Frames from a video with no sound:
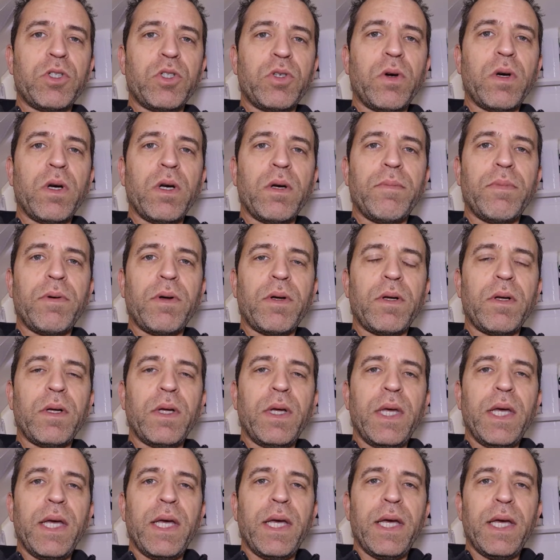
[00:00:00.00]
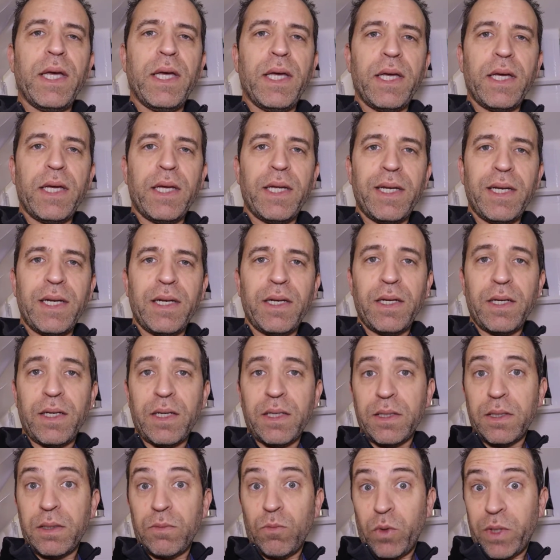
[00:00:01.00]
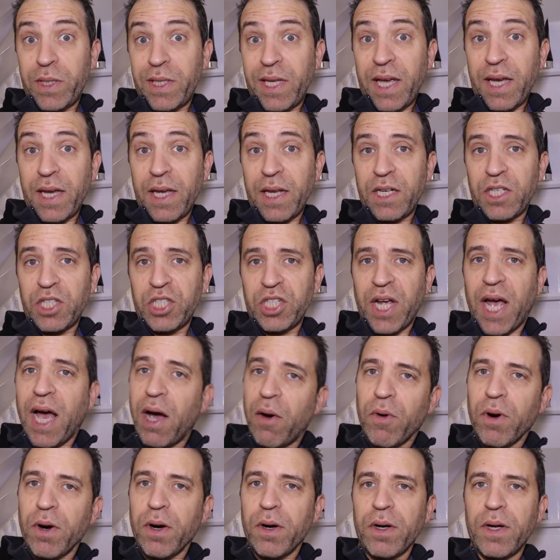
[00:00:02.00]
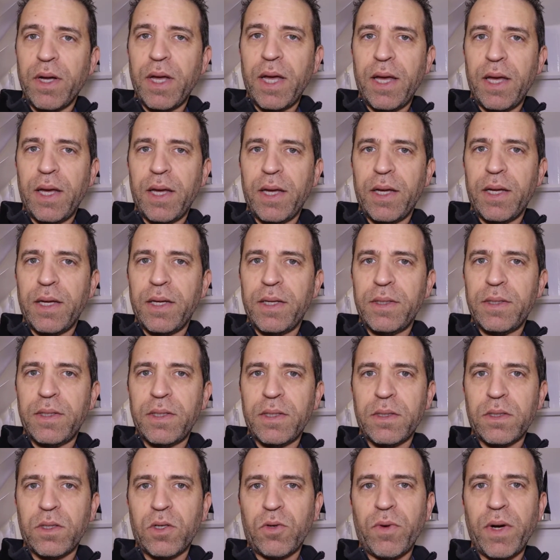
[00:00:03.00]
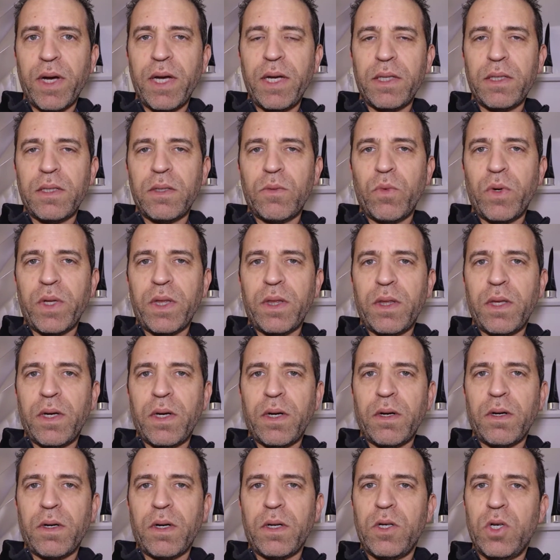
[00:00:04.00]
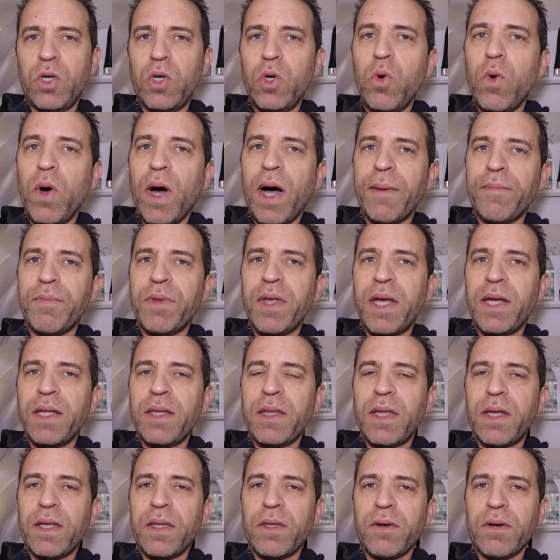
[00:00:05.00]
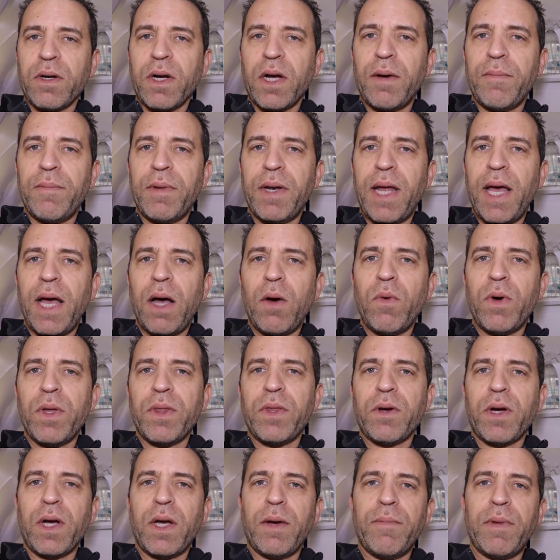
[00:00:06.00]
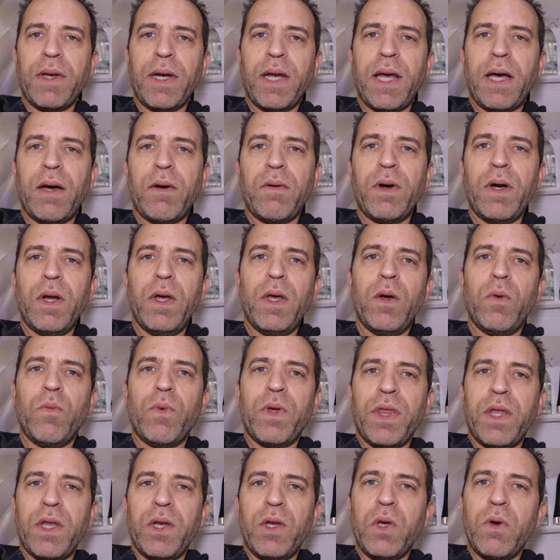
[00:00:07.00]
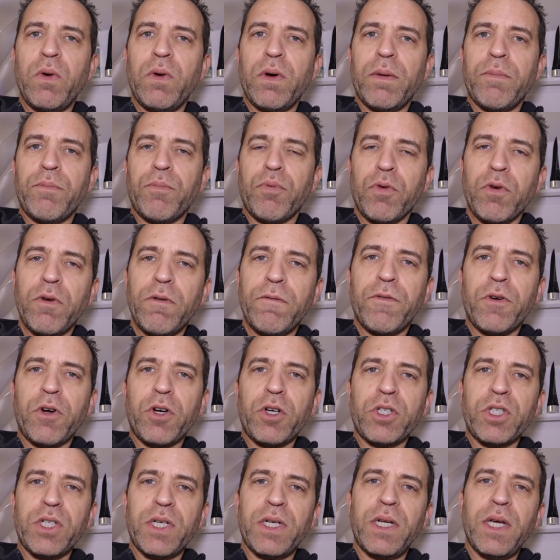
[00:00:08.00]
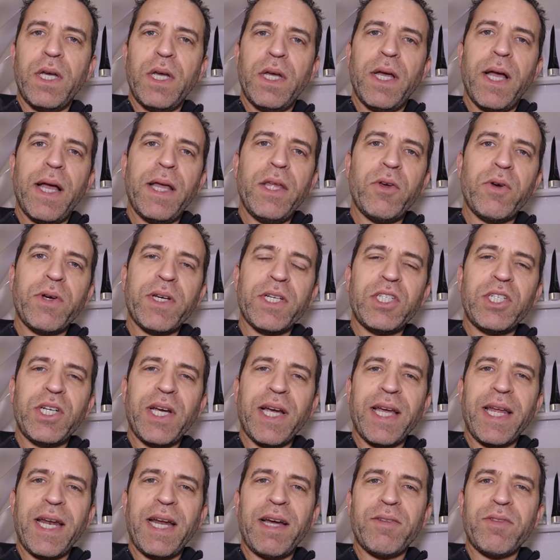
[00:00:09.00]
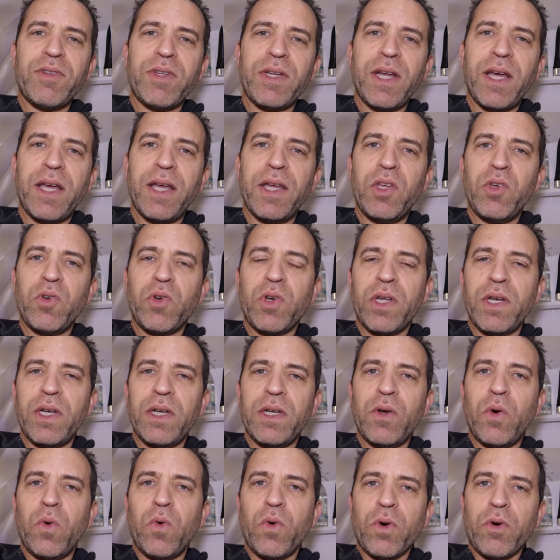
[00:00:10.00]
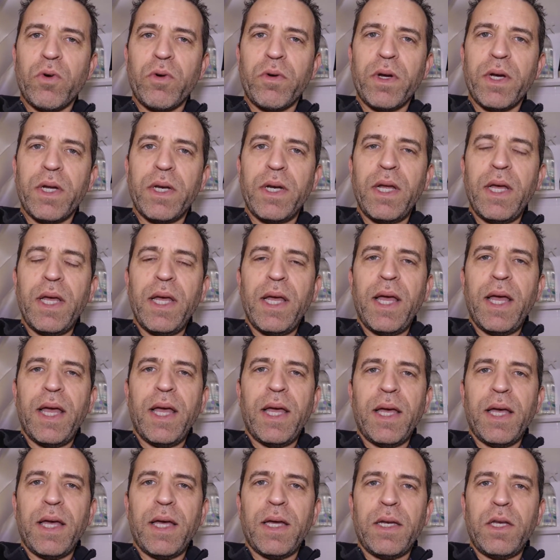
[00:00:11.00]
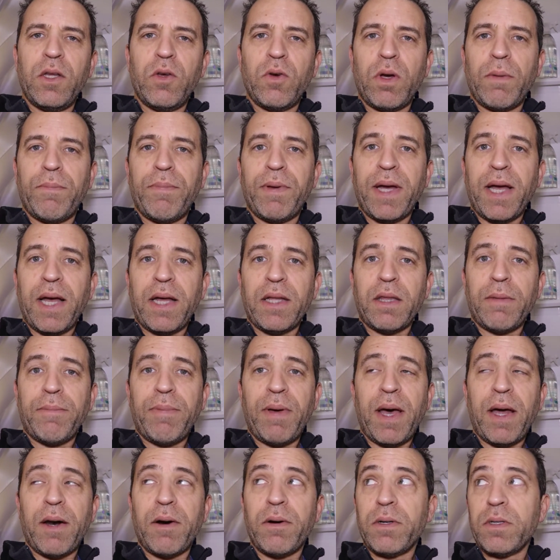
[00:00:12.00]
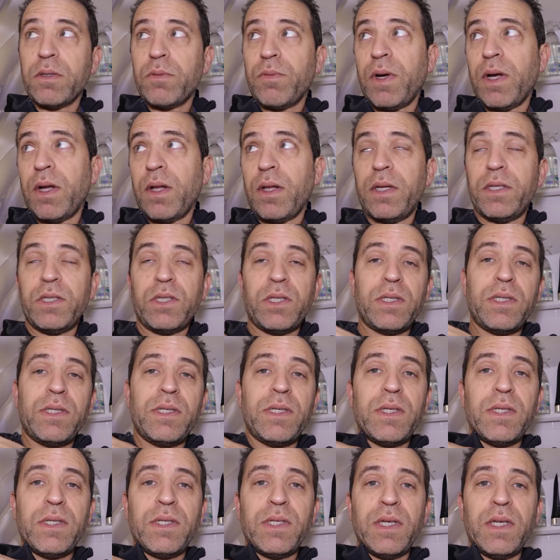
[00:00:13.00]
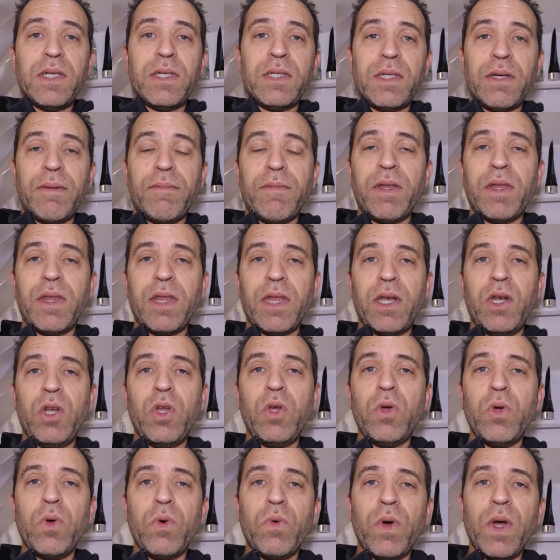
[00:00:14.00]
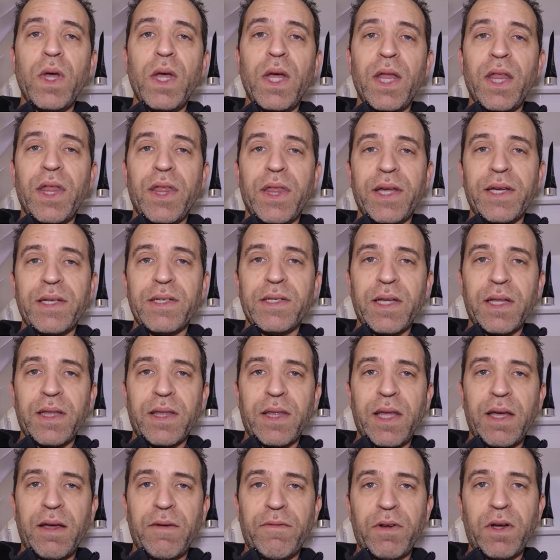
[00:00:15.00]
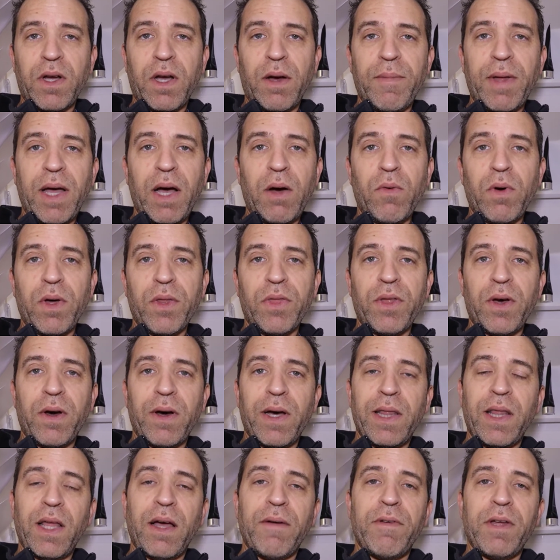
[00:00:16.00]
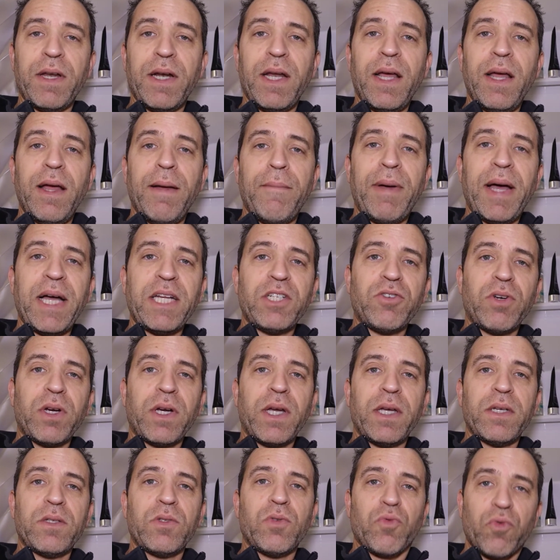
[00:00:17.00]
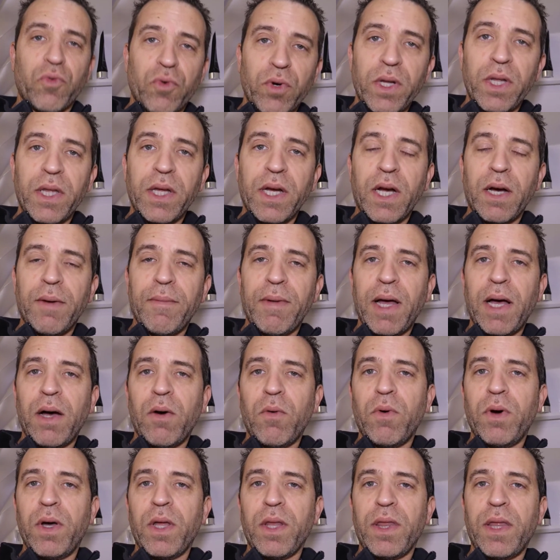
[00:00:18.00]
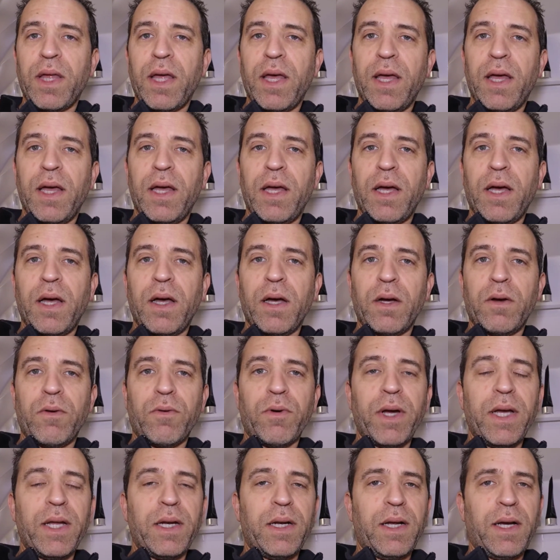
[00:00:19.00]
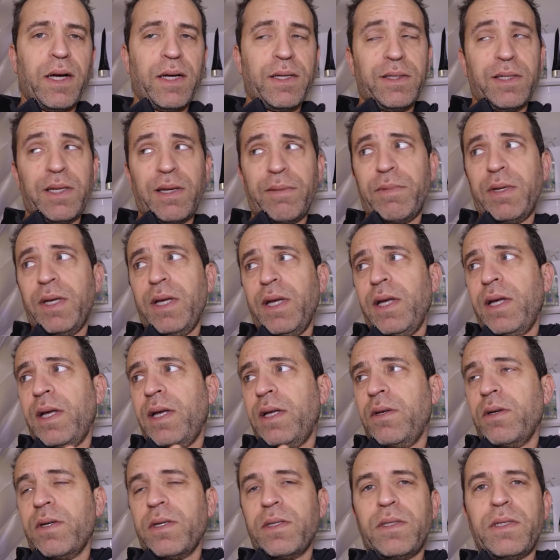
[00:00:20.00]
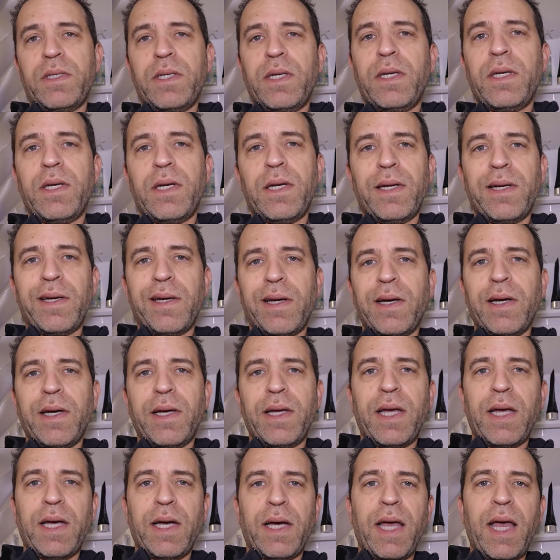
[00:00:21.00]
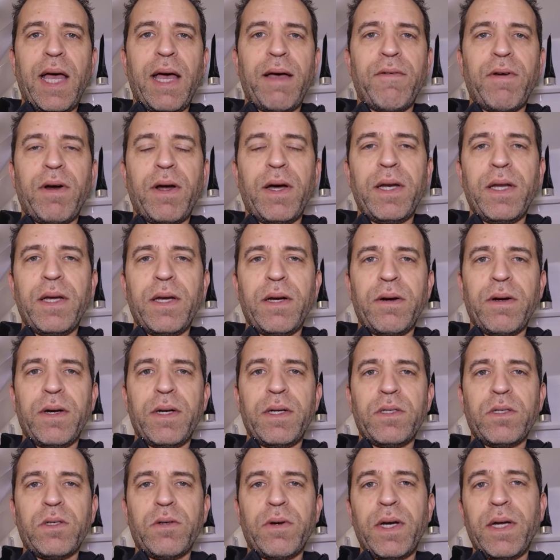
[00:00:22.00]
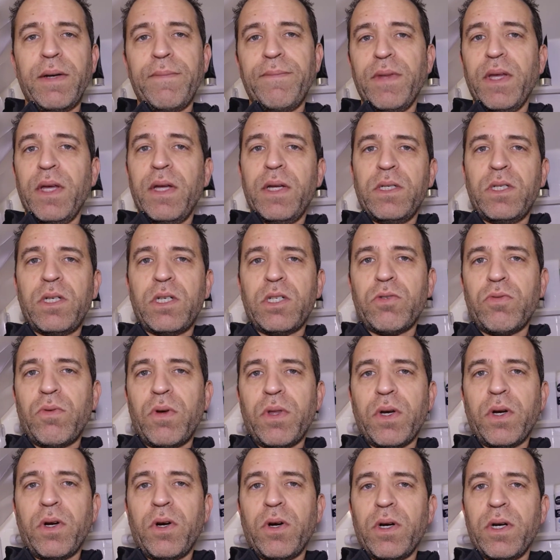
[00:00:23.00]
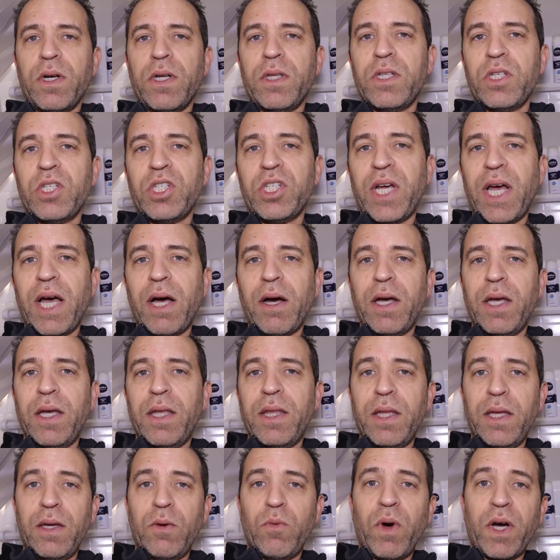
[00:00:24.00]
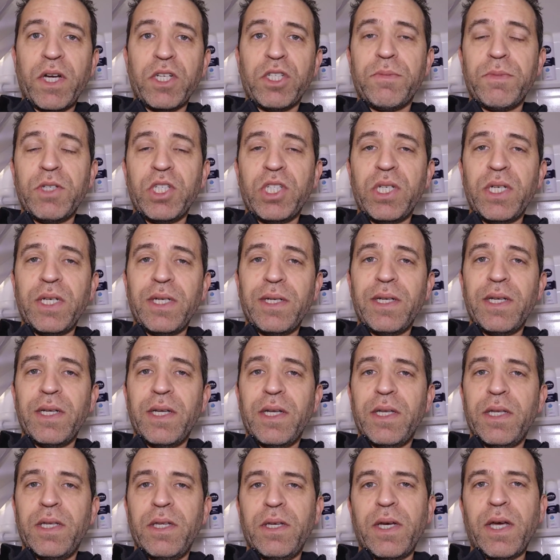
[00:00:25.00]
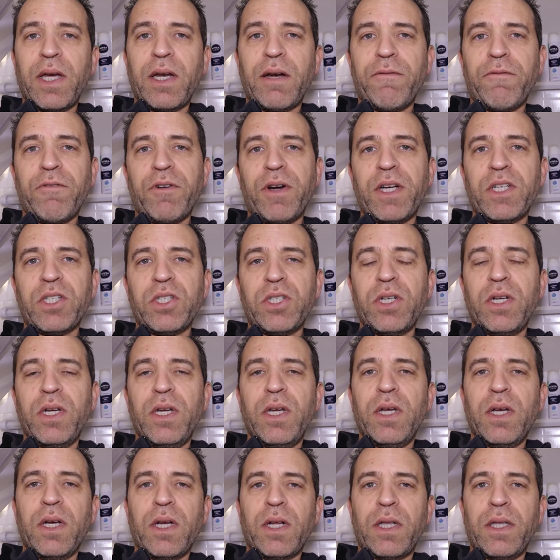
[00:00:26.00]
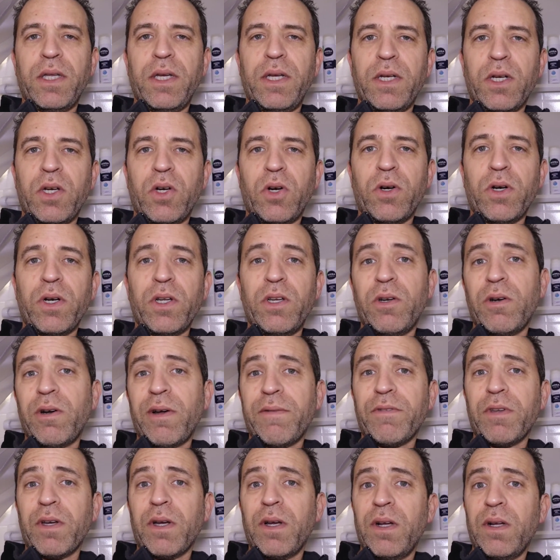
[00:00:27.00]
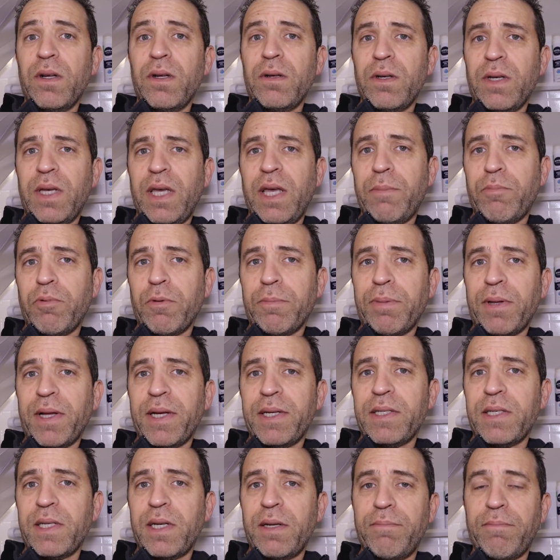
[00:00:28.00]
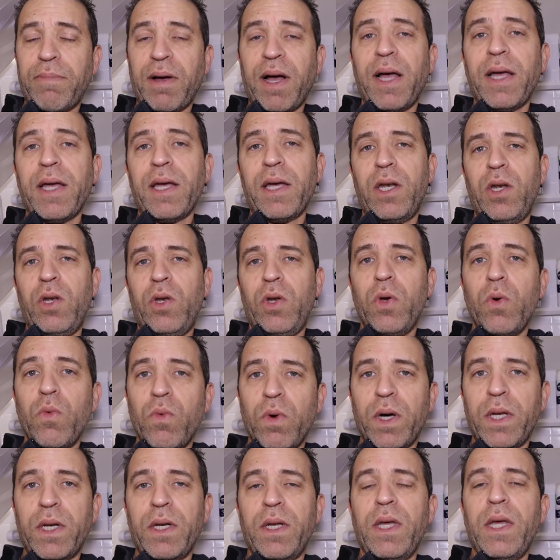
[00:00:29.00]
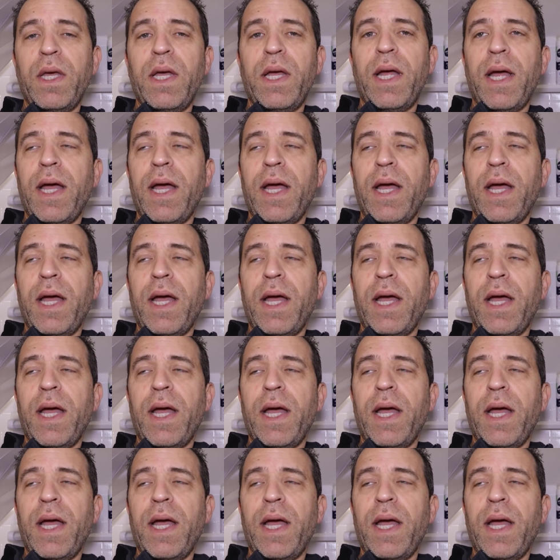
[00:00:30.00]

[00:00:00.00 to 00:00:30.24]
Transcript: enjoyable in when taking a shower and it's great with their new update that they're coming out with they're coming out with a new improved version and you could check it out today you can order it and you could pick out the pattern as well and just see some of the new things that they've come out with i love it patrick has really come out with a great concept you can see i, I have it on here and it's great just throw the curtain in the shower in the washing machine you get a fresh clean curtain you don't have to keep replacing and buying a new one,